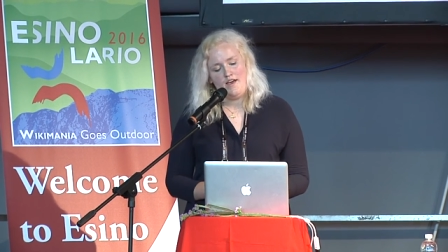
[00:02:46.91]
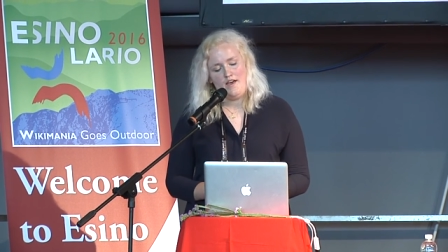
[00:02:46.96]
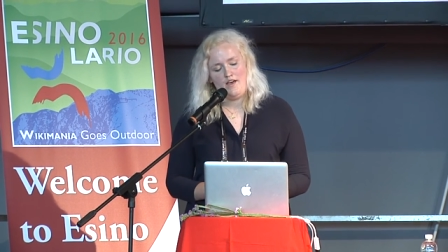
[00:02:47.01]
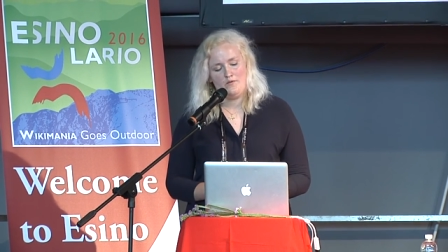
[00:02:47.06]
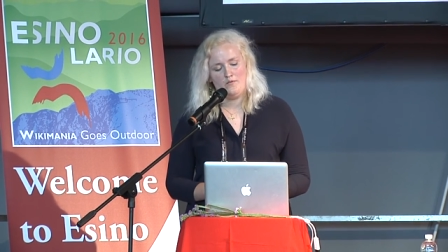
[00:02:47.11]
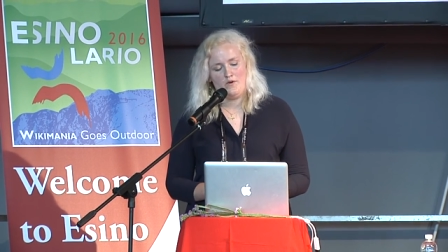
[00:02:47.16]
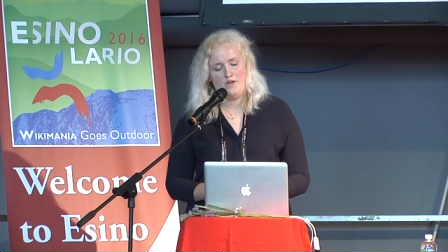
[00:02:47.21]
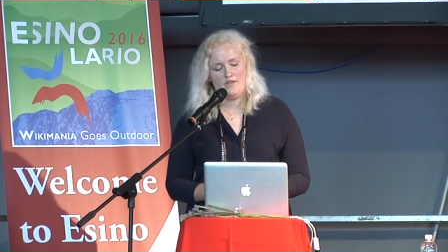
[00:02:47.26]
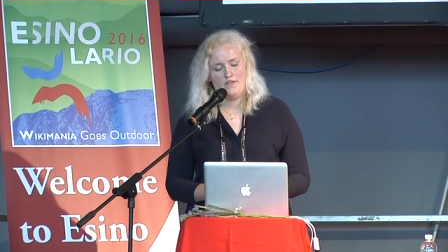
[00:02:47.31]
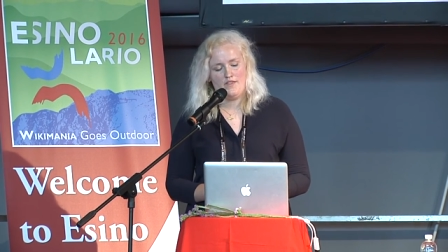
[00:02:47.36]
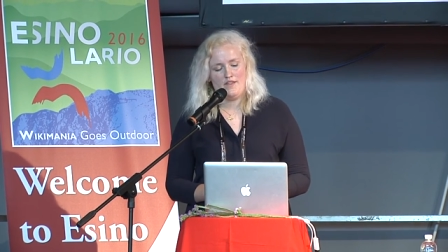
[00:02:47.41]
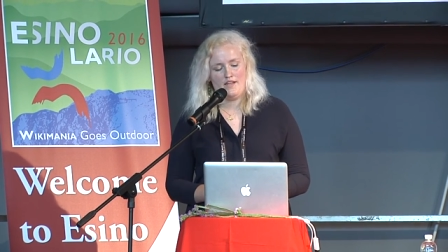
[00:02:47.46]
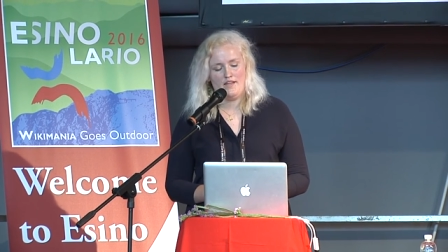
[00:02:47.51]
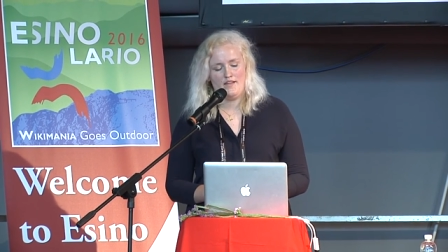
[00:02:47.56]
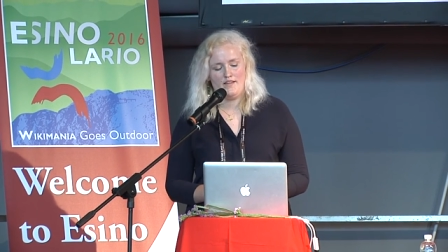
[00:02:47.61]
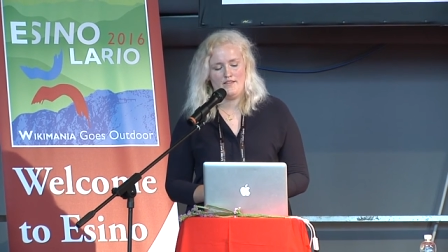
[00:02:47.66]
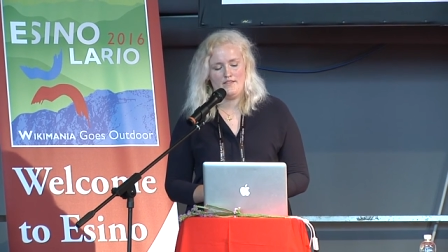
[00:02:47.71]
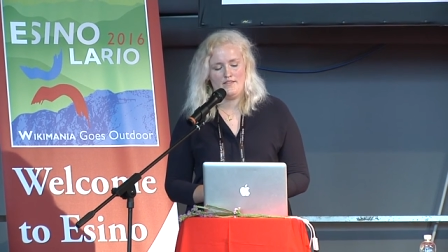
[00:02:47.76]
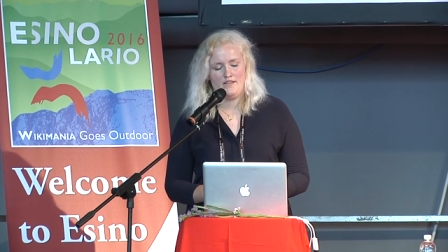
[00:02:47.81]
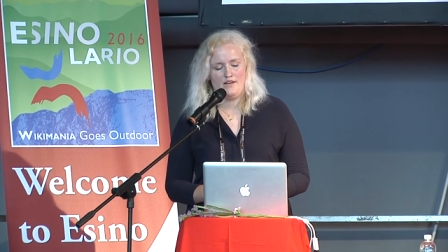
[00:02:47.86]
And one
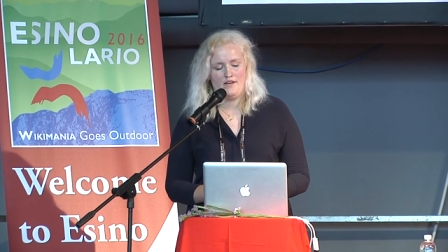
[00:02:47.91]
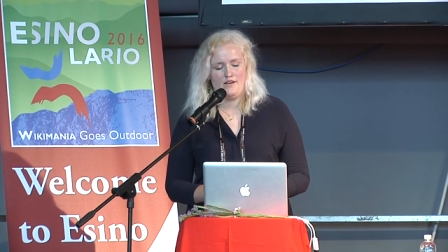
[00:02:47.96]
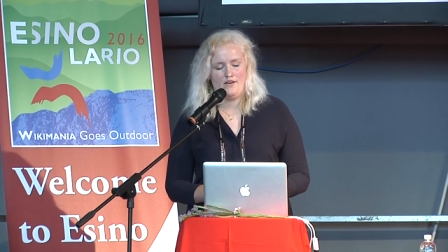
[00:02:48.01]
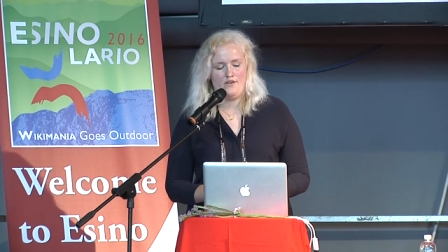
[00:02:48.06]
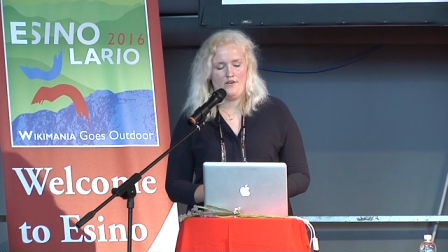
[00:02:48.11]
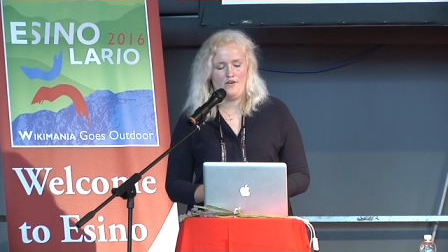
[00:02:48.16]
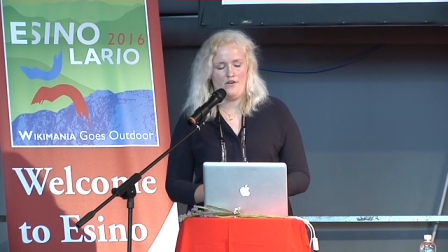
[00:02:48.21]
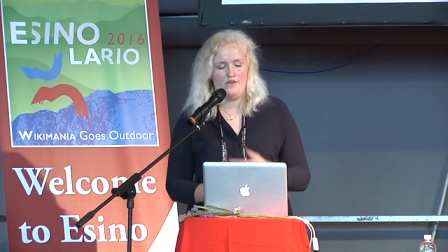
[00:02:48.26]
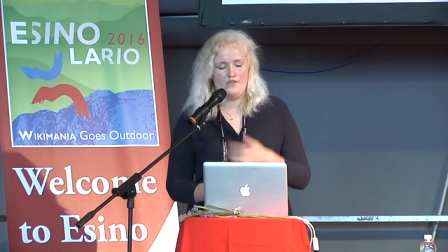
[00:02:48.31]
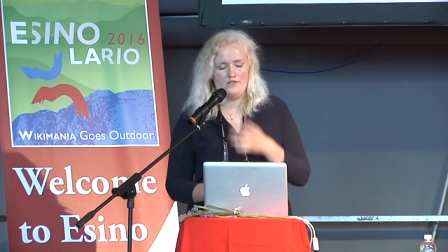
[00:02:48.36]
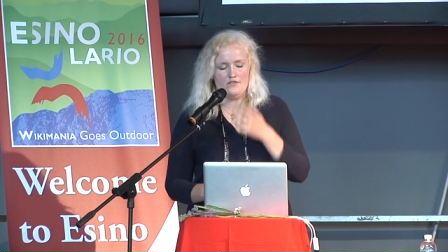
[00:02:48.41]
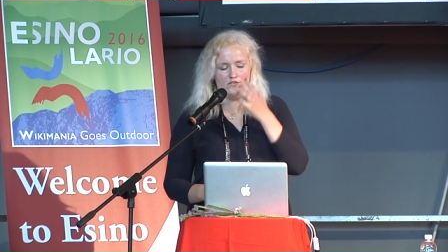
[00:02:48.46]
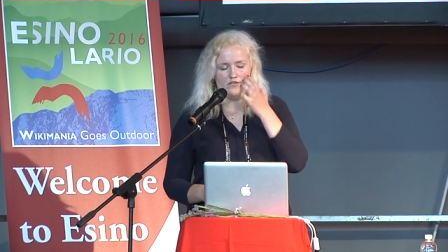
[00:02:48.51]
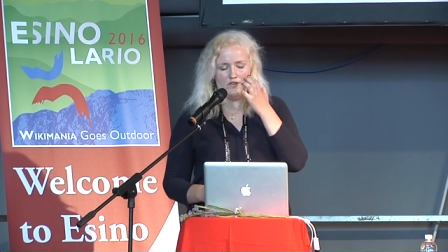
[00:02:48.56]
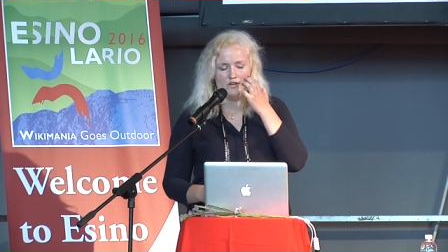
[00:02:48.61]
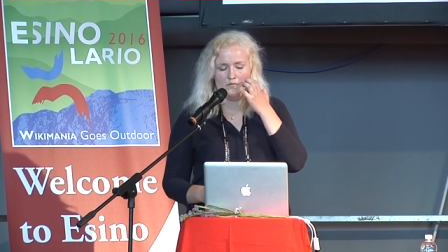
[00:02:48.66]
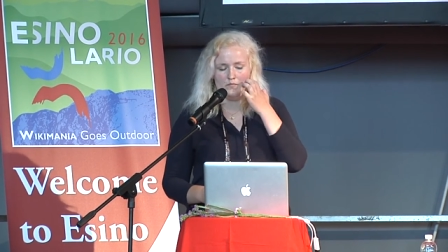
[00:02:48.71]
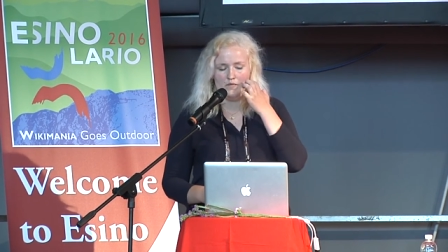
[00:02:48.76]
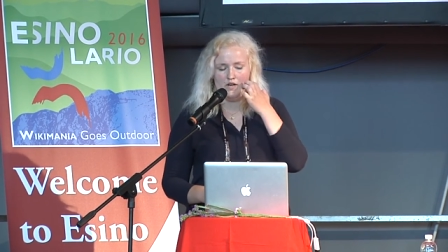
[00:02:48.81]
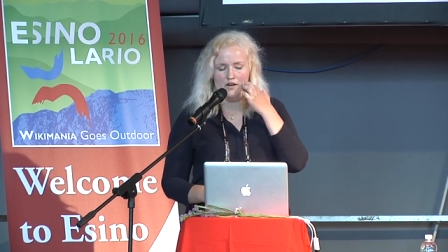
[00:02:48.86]
thing that I learned
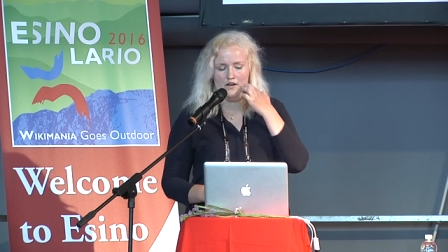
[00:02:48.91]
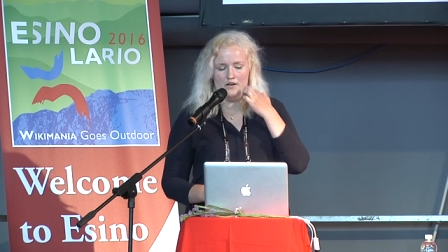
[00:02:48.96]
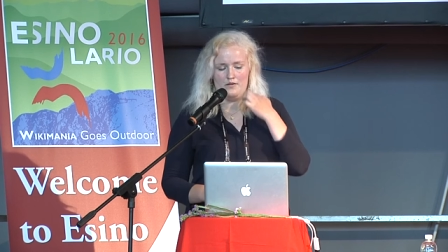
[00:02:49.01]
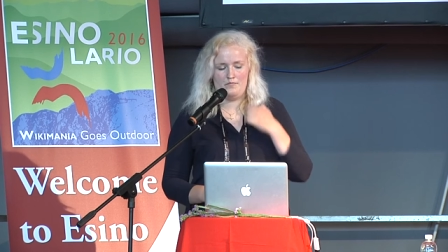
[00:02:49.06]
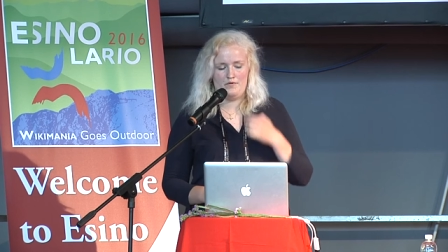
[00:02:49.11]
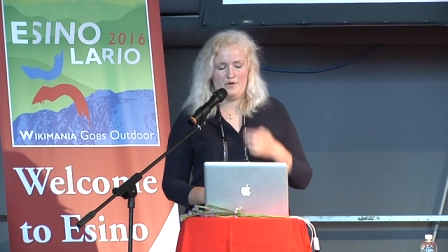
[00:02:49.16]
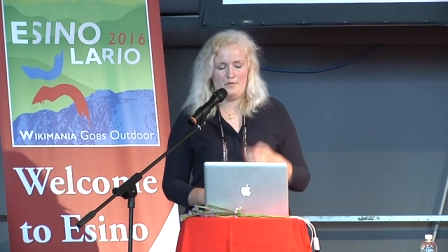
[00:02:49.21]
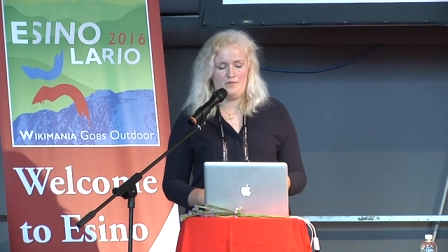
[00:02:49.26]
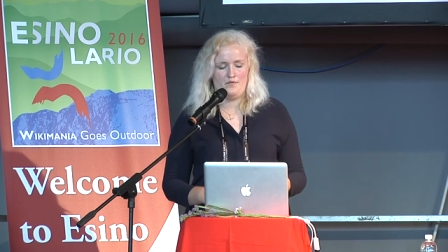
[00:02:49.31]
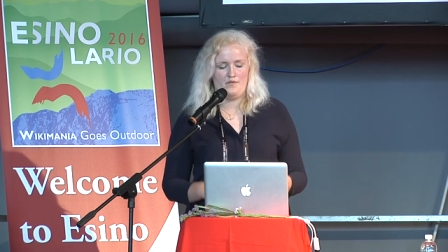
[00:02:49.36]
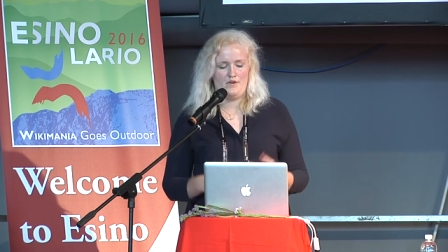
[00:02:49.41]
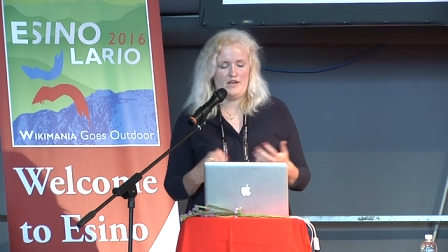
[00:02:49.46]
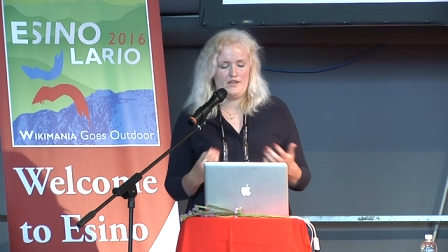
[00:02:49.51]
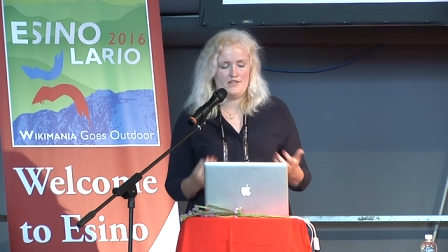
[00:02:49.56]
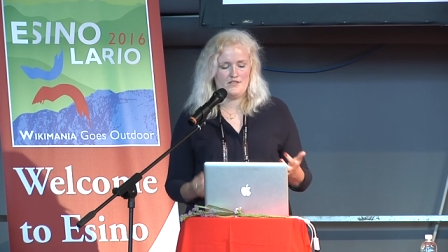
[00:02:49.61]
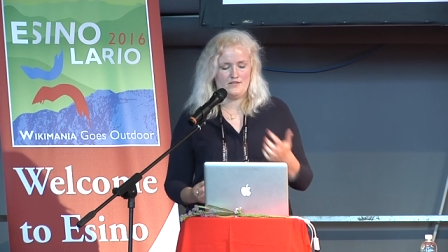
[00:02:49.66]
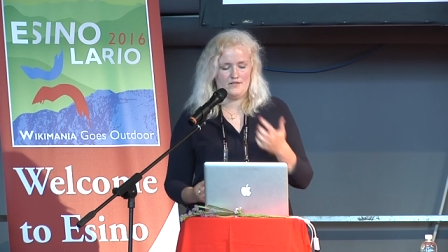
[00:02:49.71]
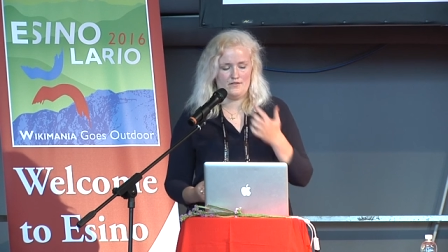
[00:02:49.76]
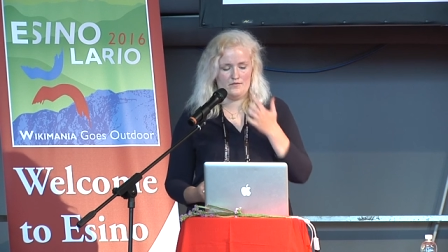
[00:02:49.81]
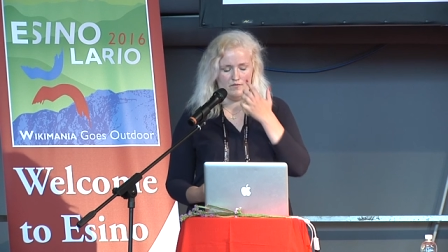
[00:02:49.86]
during my
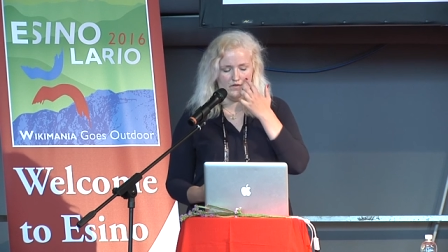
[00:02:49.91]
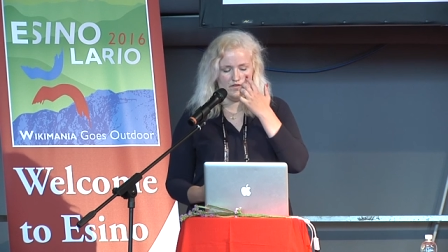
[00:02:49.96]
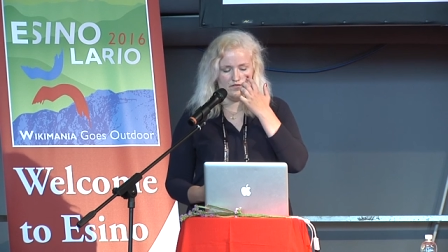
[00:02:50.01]
preparation,